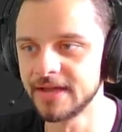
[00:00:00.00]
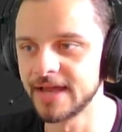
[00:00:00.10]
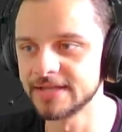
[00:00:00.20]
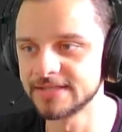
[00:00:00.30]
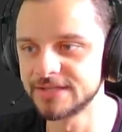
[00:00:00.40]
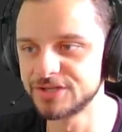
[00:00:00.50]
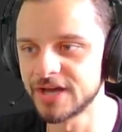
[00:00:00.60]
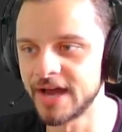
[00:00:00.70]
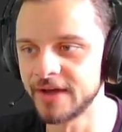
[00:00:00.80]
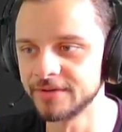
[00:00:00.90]
And this is the
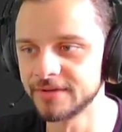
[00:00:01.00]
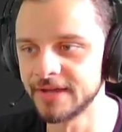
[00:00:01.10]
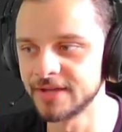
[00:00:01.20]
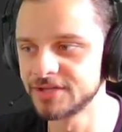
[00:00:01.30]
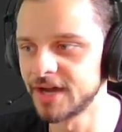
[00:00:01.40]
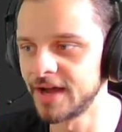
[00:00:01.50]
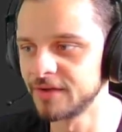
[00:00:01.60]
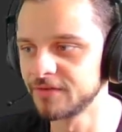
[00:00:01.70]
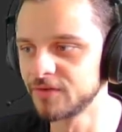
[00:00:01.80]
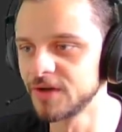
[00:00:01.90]
child. And the
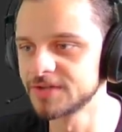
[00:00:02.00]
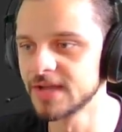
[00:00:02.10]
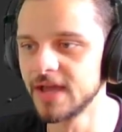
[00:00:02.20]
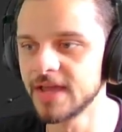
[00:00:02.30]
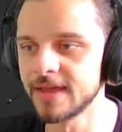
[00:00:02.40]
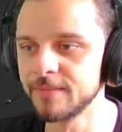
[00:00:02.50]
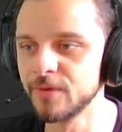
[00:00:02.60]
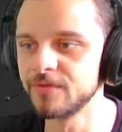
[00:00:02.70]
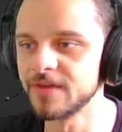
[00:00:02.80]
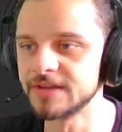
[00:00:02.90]
child, of course, can
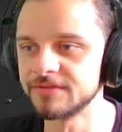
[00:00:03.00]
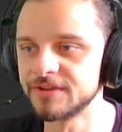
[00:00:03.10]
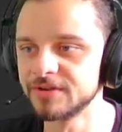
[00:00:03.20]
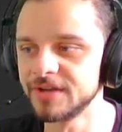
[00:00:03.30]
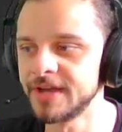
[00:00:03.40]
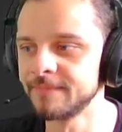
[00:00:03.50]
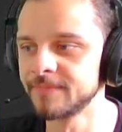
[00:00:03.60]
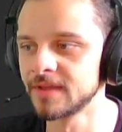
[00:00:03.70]
move individually.